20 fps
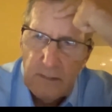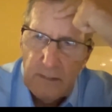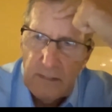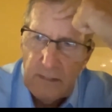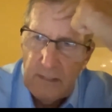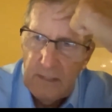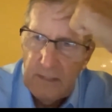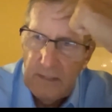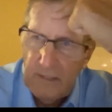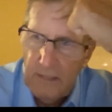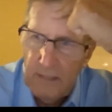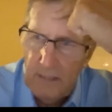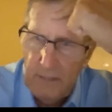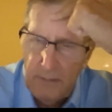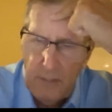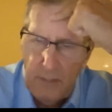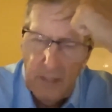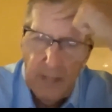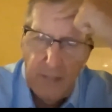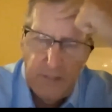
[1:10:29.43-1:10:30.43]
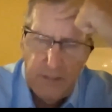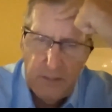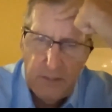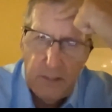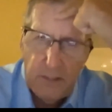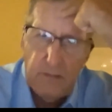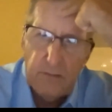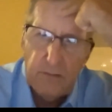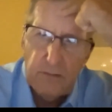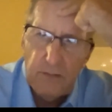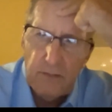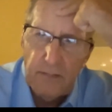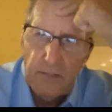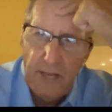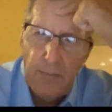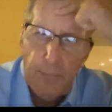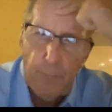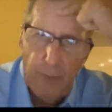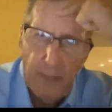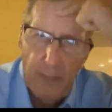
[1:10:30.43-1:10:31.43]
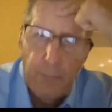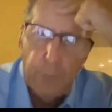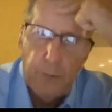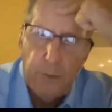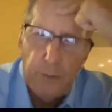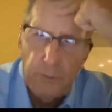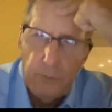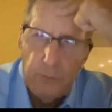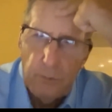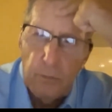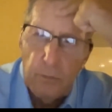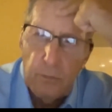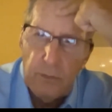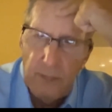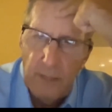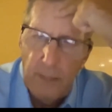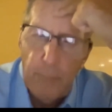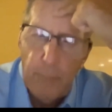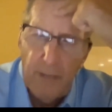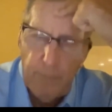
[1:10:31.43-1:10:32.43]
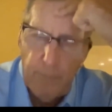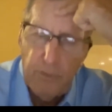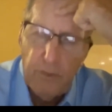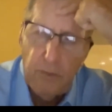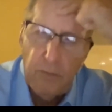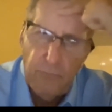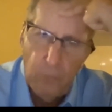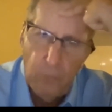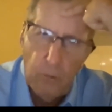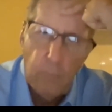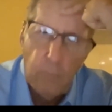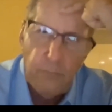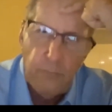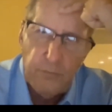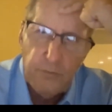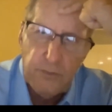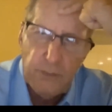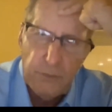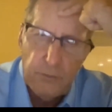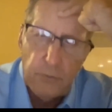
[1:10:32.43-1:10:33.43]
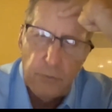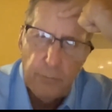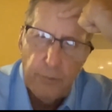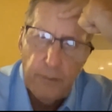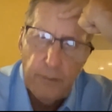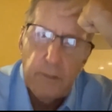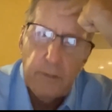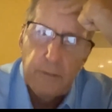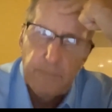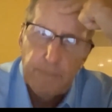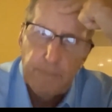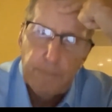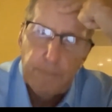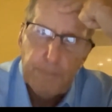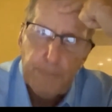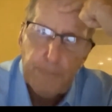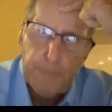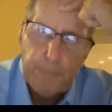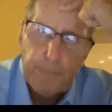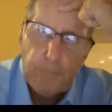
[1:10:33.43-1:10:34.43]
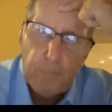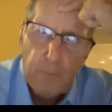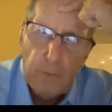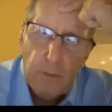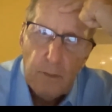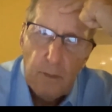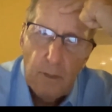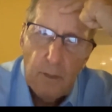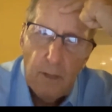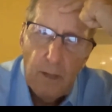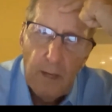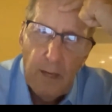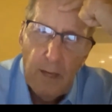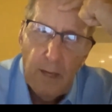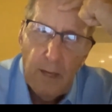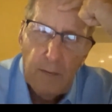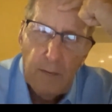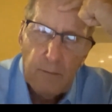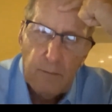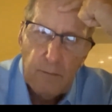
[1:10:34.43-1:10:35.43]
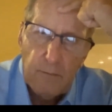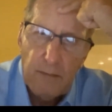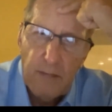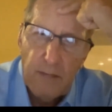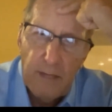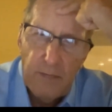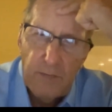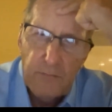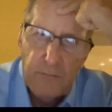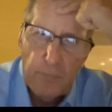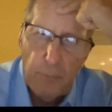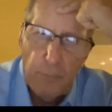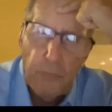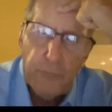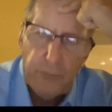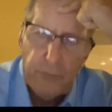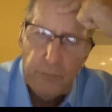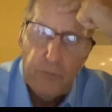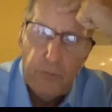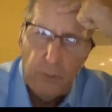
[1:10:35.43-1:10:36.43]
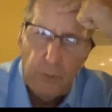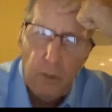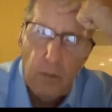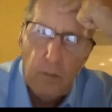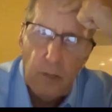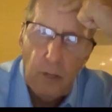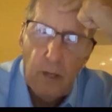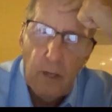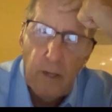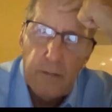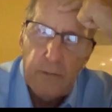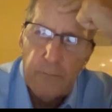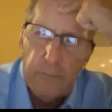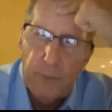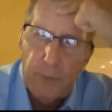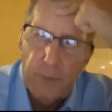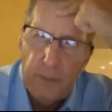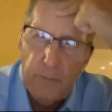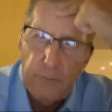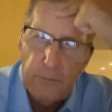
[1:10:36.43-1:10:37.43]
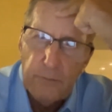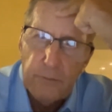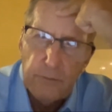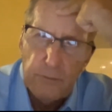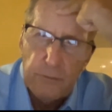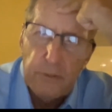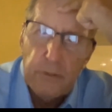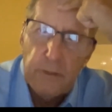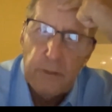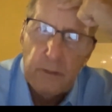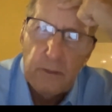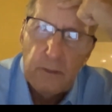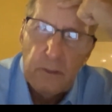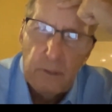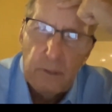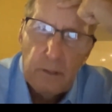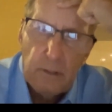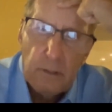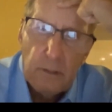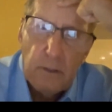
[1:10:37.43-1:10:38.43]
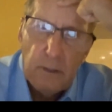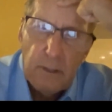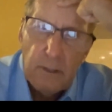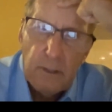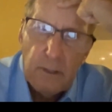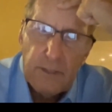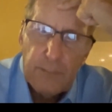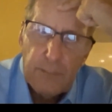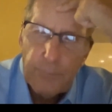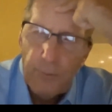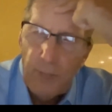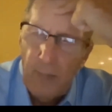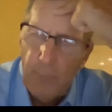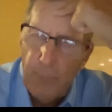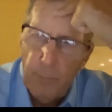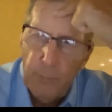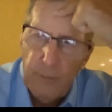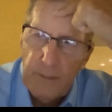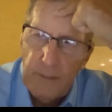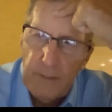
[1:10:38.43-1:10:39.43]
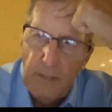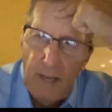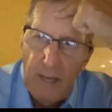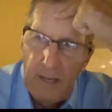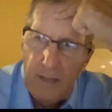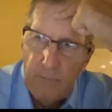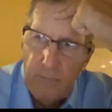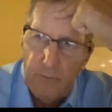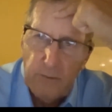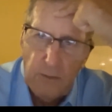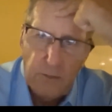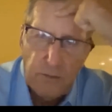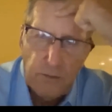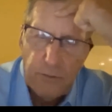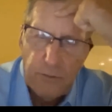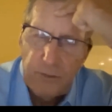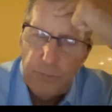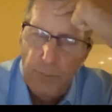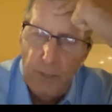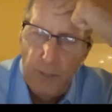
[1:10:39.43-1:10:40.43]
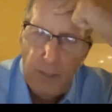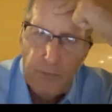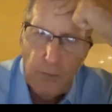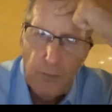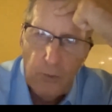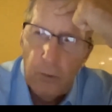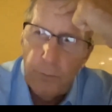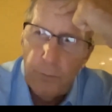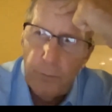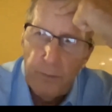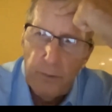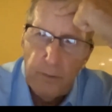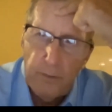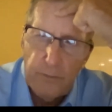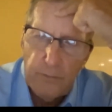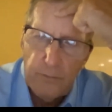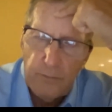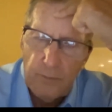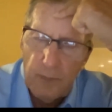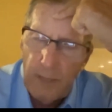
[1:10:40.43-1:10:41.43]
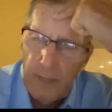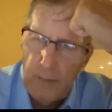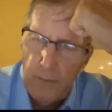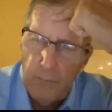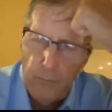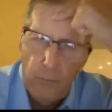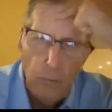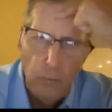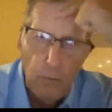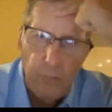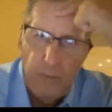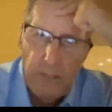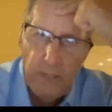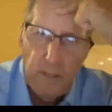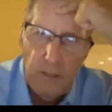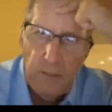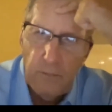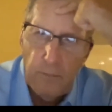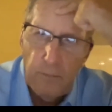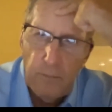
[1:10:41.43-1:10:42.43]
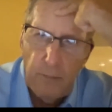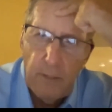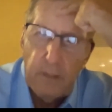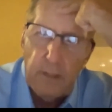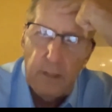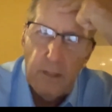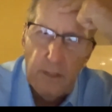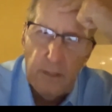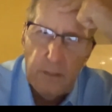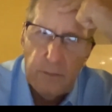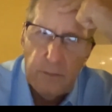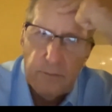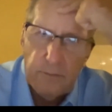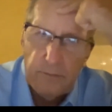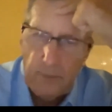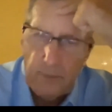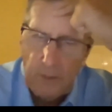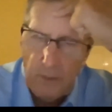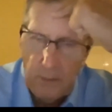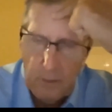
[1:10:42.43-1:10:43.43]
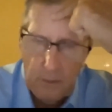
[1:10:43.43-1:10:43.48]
the indication is that might be a form of the central pain. And that is the most difficult kind of pain to treat. It's probably not, if it doesn't respond to opiates, I don't know of any other medications that